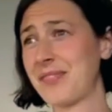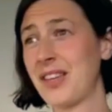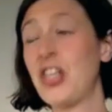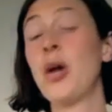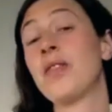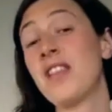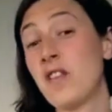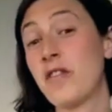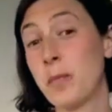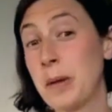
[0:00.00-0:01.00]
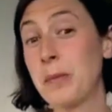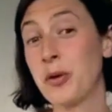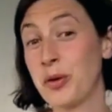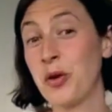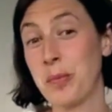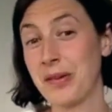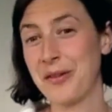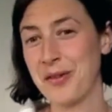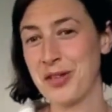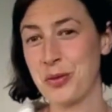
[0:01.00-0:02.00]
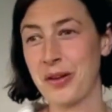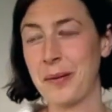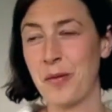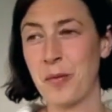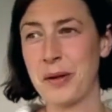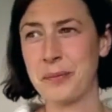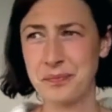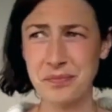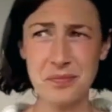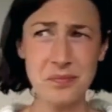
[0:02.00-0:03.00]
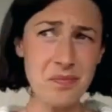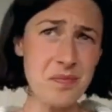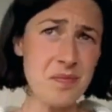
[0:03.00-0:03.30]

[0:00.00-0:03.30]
you know, this is for people who are not building residual incomes, but mm-hmm.